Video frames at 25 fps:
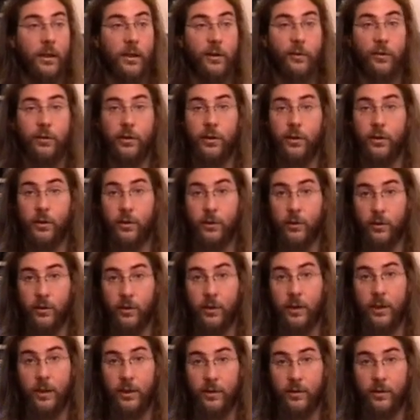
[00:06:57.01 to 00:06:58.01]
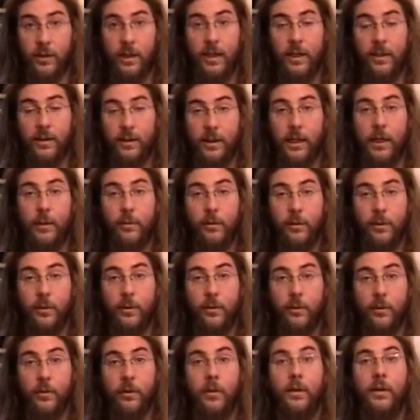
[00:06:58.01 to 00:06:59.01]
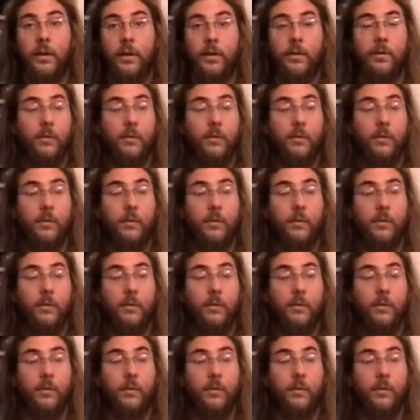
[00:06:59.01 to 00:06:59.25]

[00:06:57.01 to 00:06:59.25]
If you're using a DAW,